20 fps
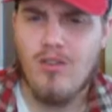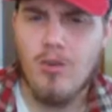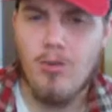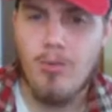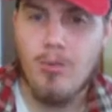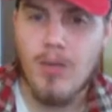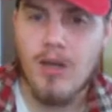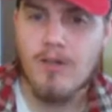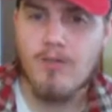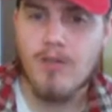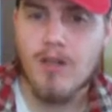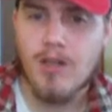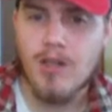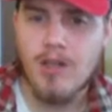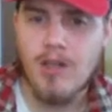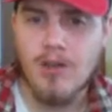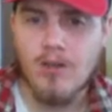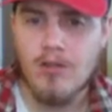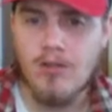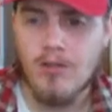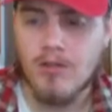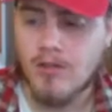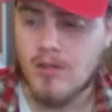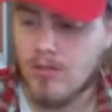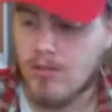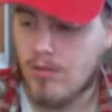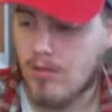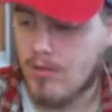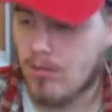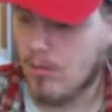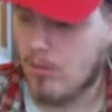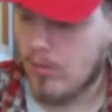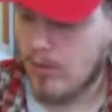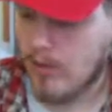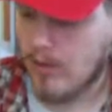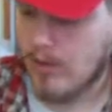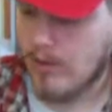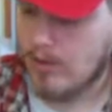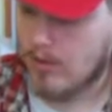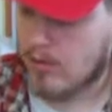too many videos this
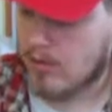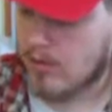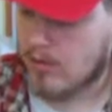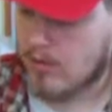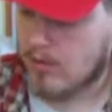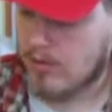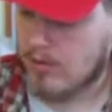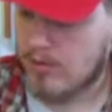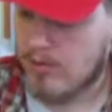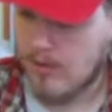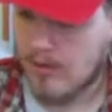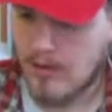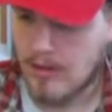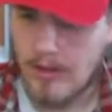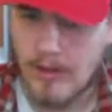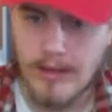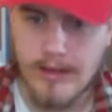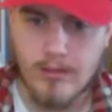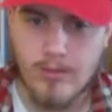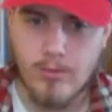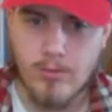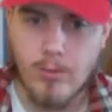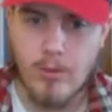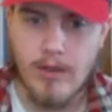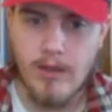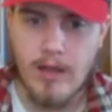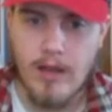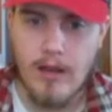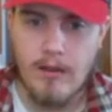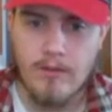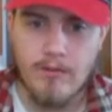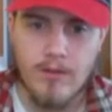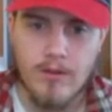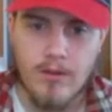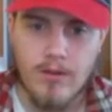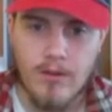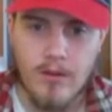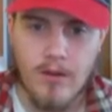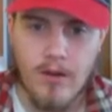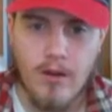week or last week
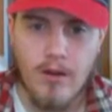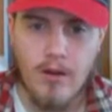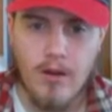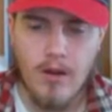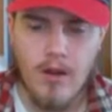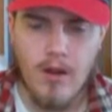after the